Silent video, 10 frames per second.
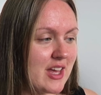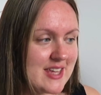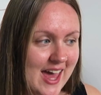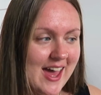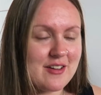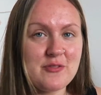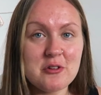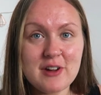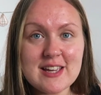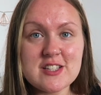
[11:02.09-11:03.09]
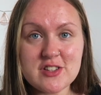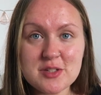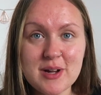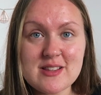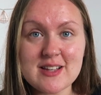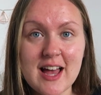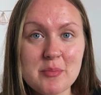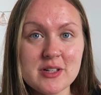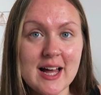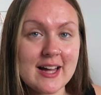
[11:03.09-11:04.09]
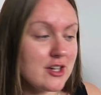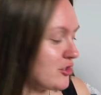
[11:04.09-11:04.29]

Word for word: yeah, for the rest of the sprints I plan